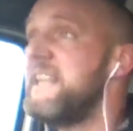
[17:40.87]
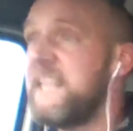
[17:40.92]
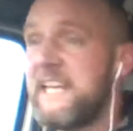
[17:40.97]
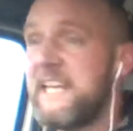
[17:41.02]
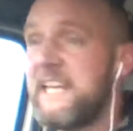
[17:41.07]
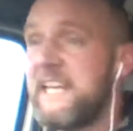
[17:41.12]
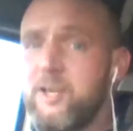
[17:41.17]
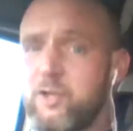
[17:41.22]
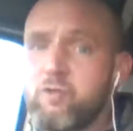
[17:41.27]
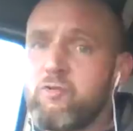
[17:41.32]

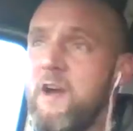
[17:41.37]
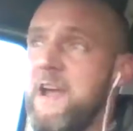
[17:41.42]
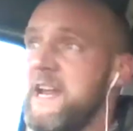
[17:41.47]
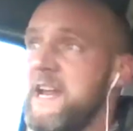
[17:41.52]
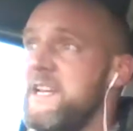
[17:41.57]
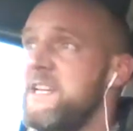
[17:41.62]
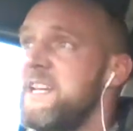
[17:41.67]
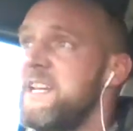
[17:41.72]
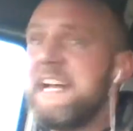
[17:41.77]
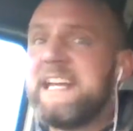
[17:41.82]
get
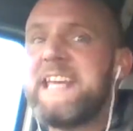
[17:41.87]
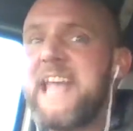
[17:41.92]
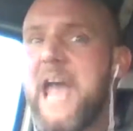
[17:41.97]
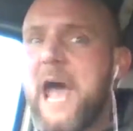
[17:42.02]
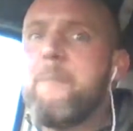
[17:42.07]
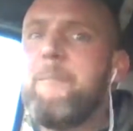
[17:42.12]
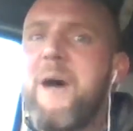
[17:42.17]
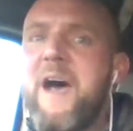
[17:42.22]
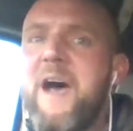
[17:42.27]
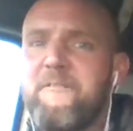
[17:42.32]
trained,
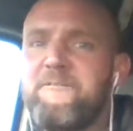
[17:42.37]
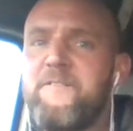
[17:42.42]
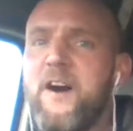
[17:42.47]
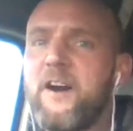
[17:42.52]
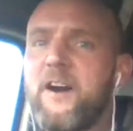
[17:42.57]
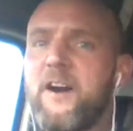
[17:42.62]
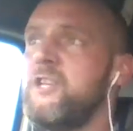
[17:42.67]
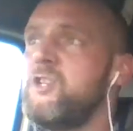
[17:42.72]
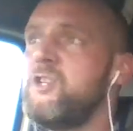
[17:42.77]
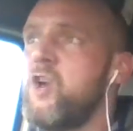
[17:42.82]
get a better
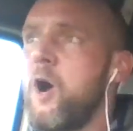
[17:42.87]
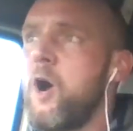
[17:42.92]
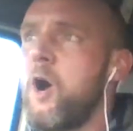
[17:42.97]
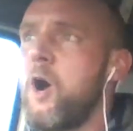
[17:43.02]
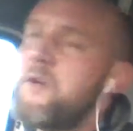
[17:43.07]
fucking job.